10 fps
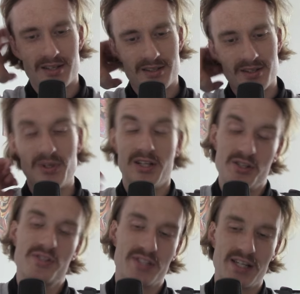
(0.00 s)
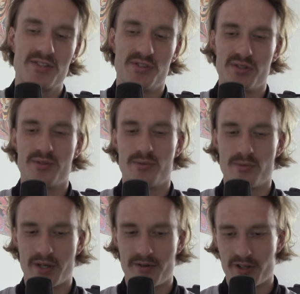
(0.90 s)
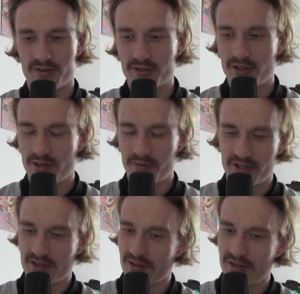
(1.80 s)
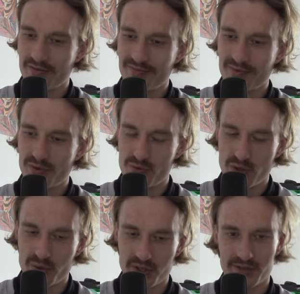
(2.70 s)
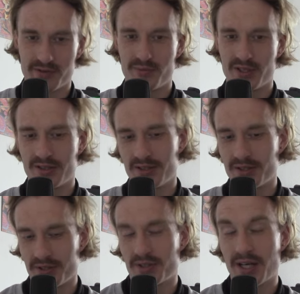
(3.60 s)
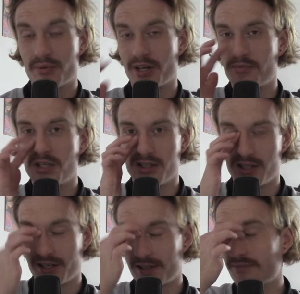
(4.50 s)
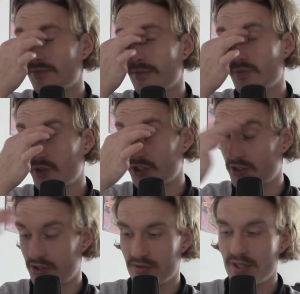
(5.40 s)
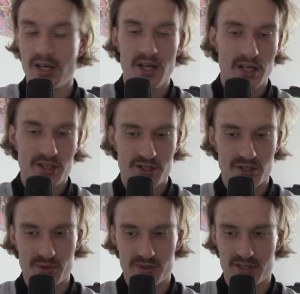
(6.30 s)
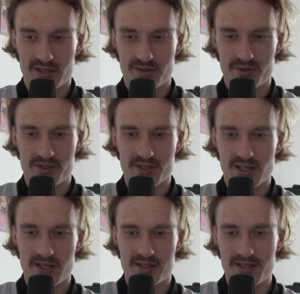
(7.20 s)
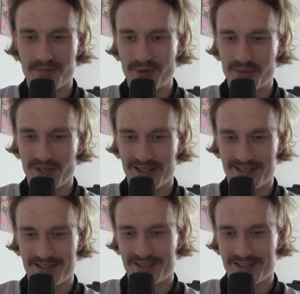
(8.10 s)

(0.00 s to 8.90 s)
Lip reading: Well, also there's no 1,000 kilometer road even, but you get what I mean. Like, just shows how scarcely populated